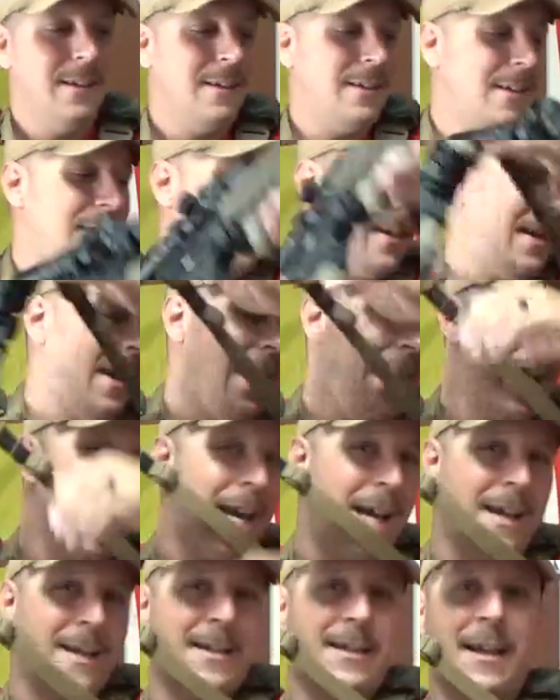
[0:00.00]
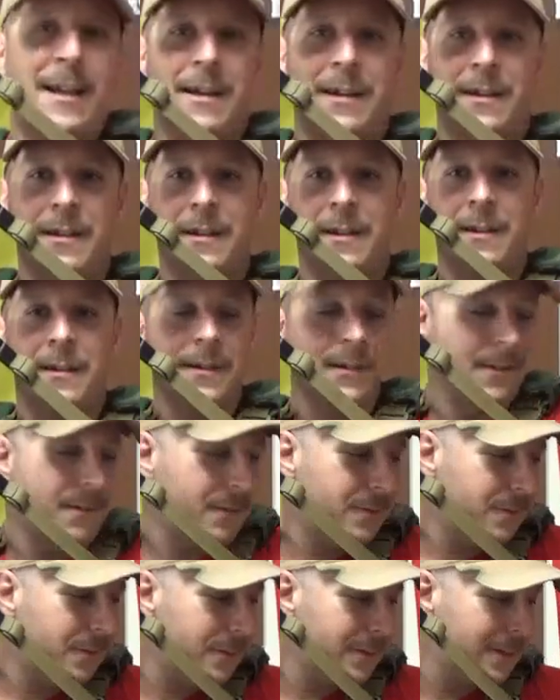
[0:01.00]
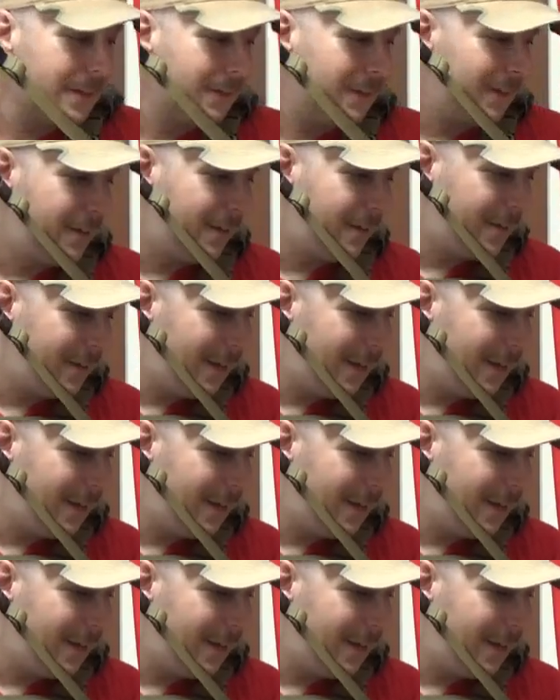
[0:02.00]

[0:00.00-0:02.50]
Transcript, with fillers: the AXL, what is it called?